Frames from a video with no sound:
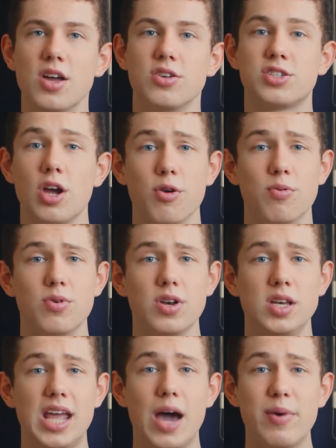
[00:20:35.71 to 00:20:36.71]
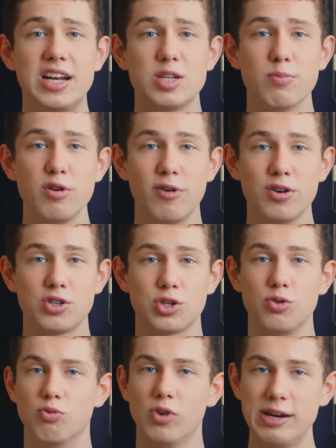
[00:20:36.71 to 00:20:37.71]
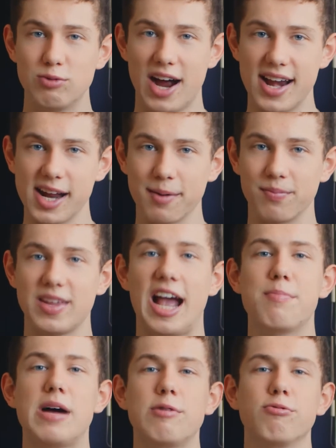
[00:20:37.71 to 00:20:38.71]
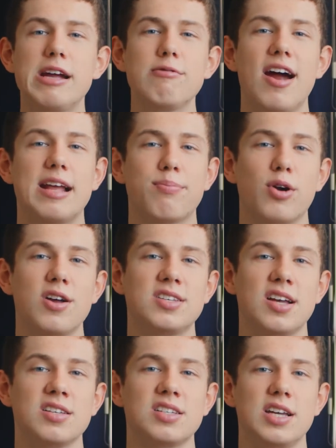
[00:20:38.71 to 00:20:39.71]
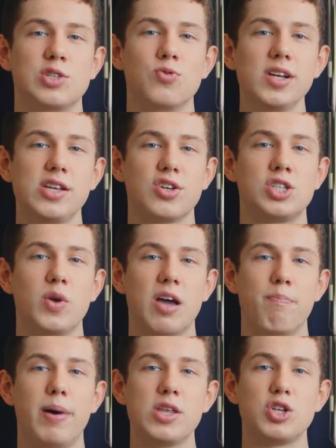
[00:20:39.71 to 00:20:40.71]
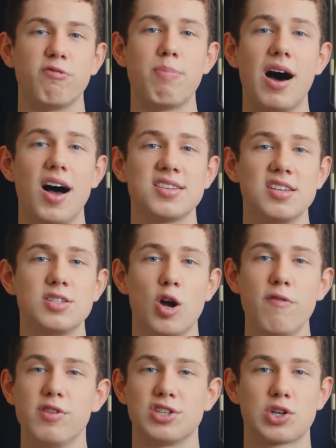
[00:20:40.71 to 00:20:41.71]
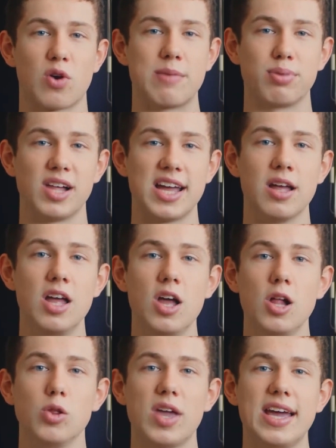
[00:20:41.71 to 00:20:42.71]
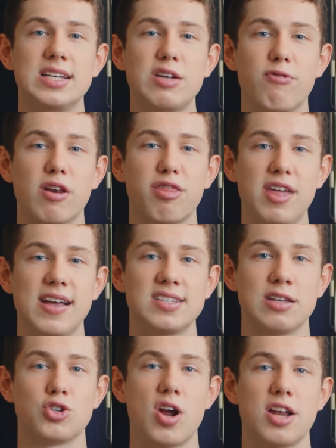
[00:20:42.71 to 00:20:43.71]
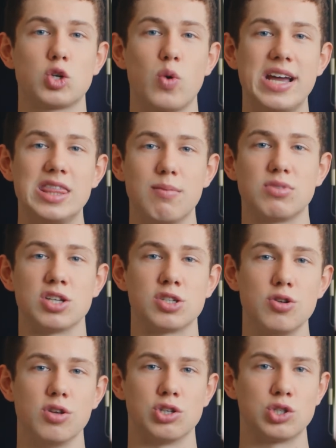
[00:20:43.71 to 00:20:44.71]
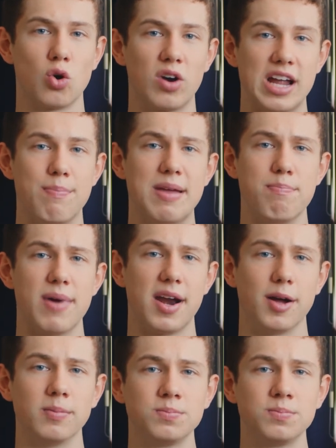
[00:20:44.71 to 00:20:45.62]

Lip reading: So now we need to move on to rewriting. And my rewriting process is really just doing a bunch of passes over the screenplay, looking at different things and trying to tweak them to suit the story a bit better.